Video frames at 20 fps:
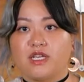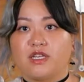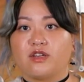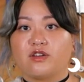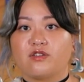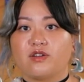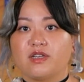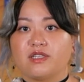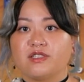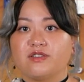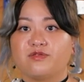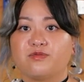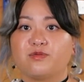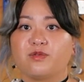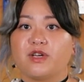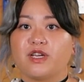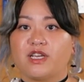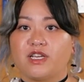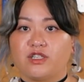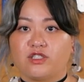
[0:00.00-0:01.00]
and aggressive
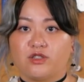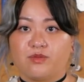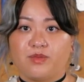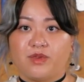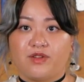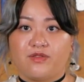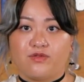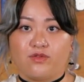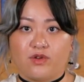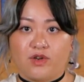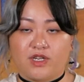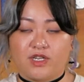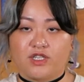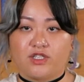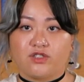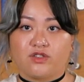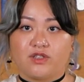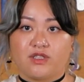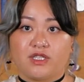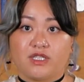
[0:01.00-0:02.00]
braking should be
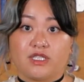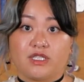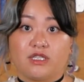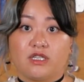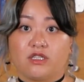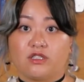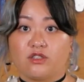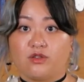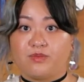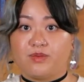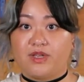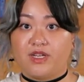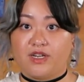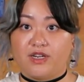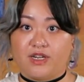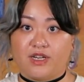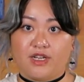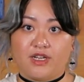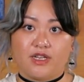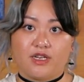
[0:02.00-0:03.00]
avoided during this initial
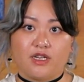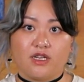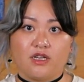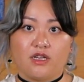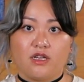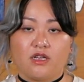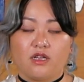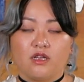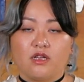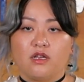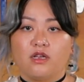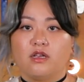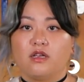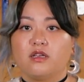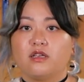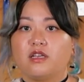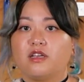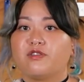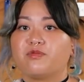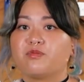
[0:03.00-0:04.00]
period.
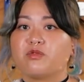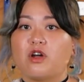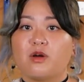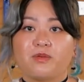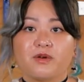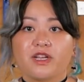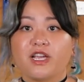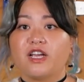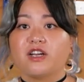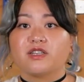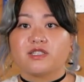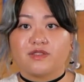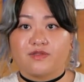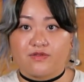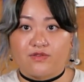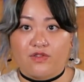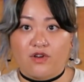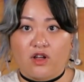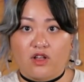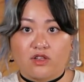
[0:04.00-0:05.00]
If proper care
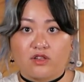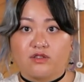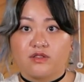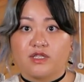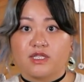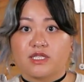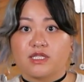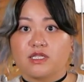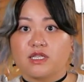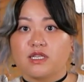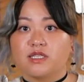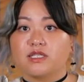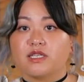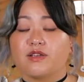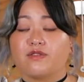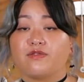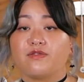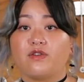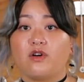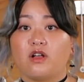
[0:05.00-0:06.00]
isn't followed, the studs
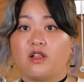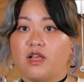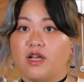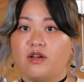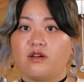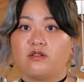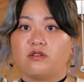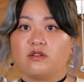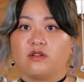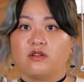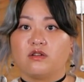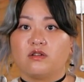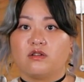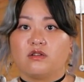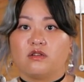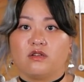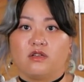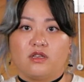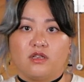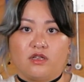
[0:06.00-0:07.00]
can fall out.
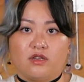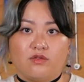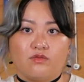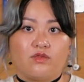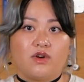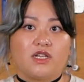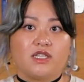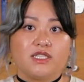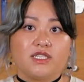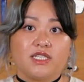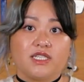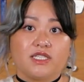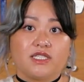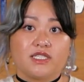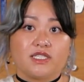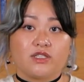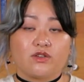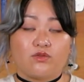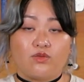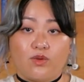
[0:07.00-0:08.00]
While it
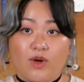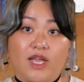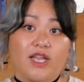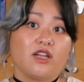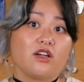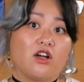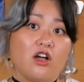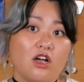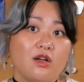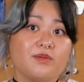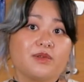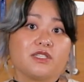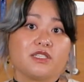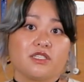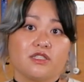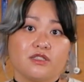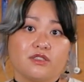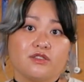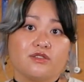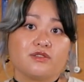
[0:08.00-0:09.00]
is quite common
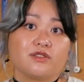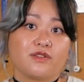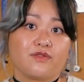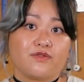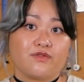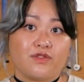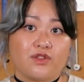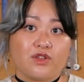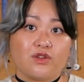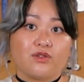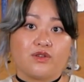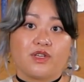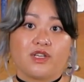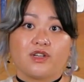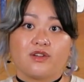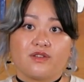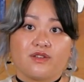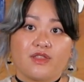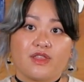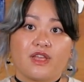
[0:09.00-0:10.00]
to lose a few
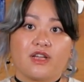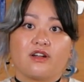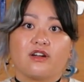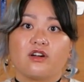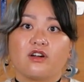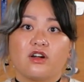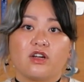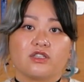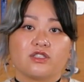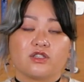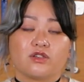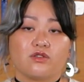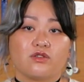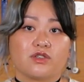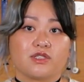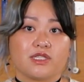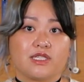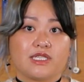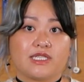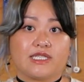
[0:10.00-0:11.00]
here and there across the
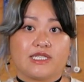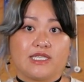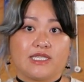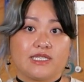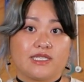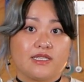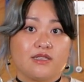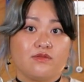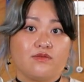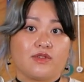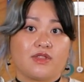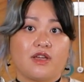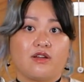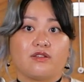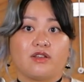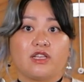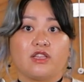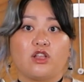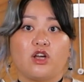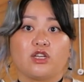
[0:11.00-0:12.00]
course of the season without
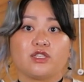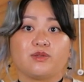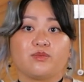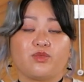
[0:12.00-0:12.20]
any loss